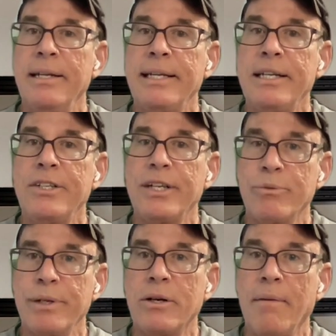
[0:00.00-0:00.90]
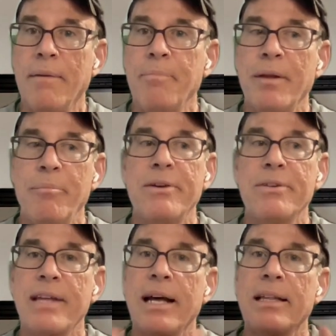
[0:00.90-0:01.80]
in teaching recall
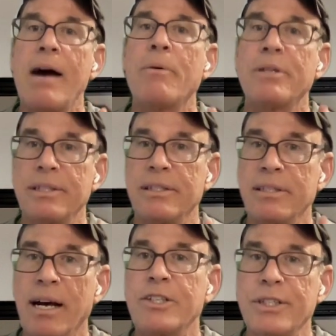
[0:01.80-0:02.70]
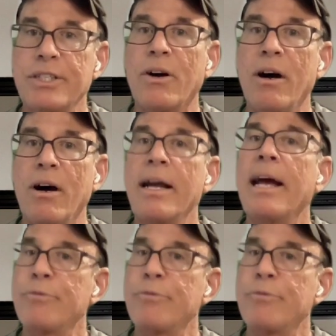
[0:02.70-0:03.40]
because they allow us to touch the dog.